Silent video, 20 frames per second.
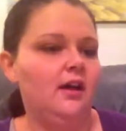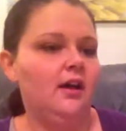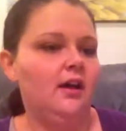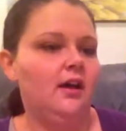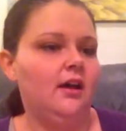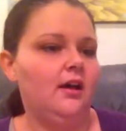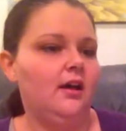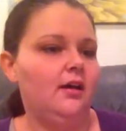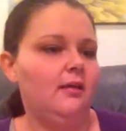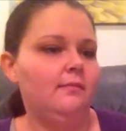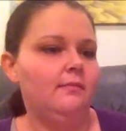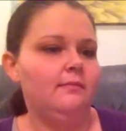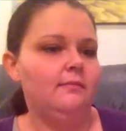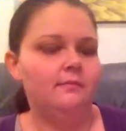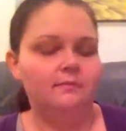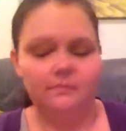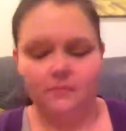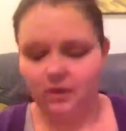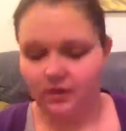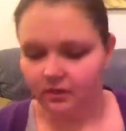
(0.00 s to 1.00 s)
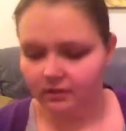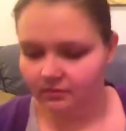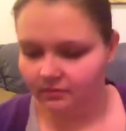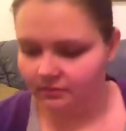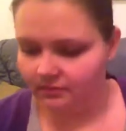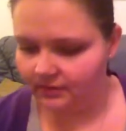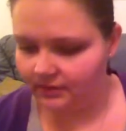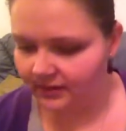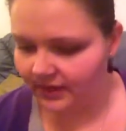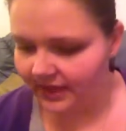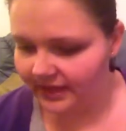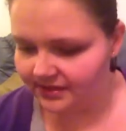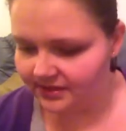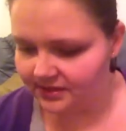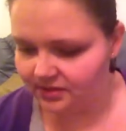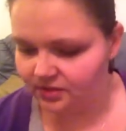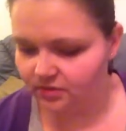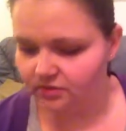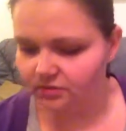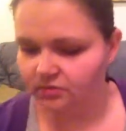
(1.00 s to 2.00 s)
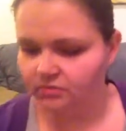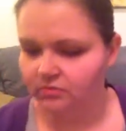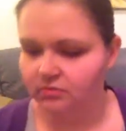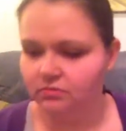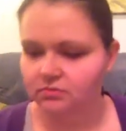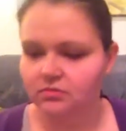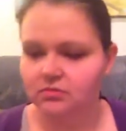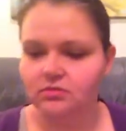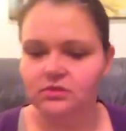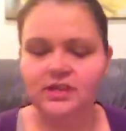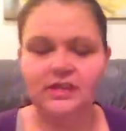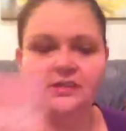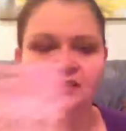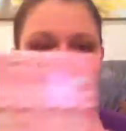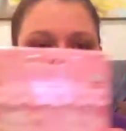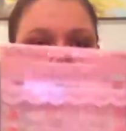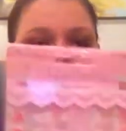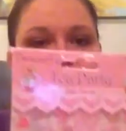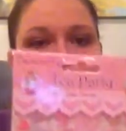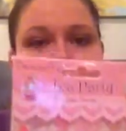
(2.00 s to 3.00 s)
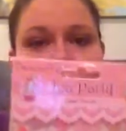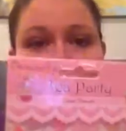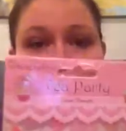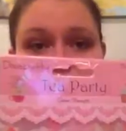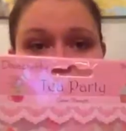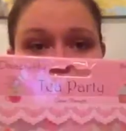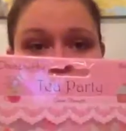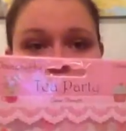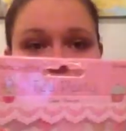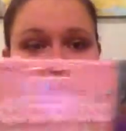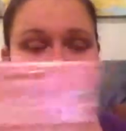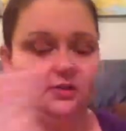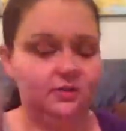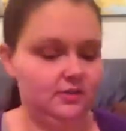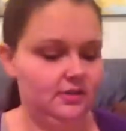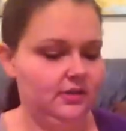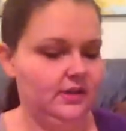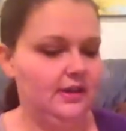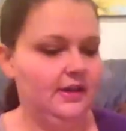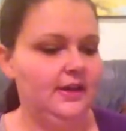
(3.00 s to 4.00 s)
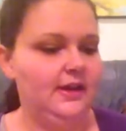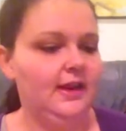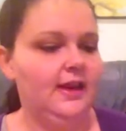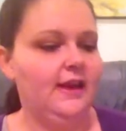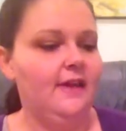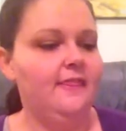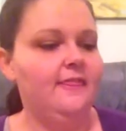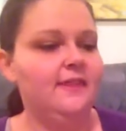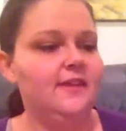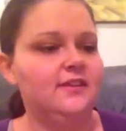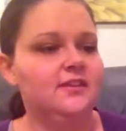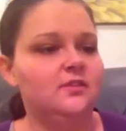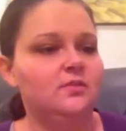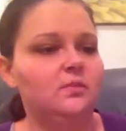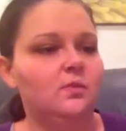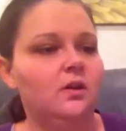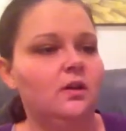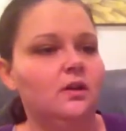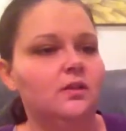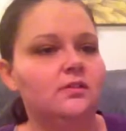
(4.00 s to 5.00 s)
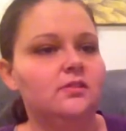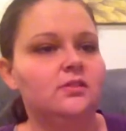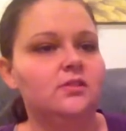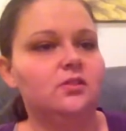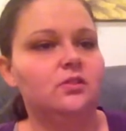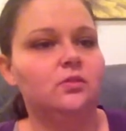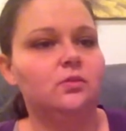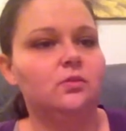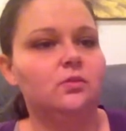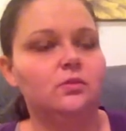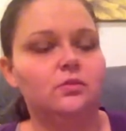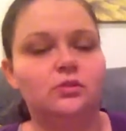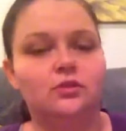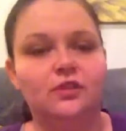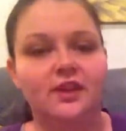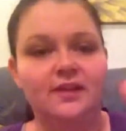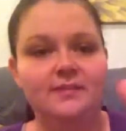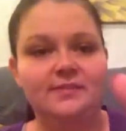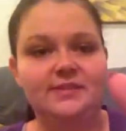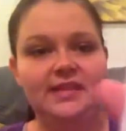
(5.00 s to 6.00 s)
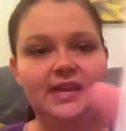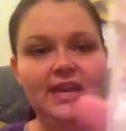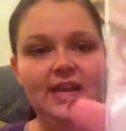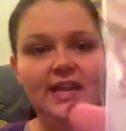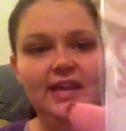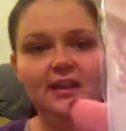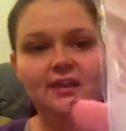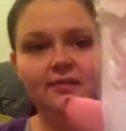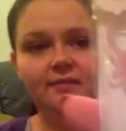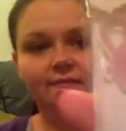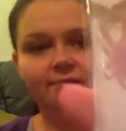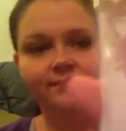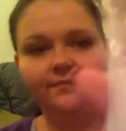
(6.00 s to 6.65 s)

Um, oh, that's called, that's called Borders and this one's called Cream Tea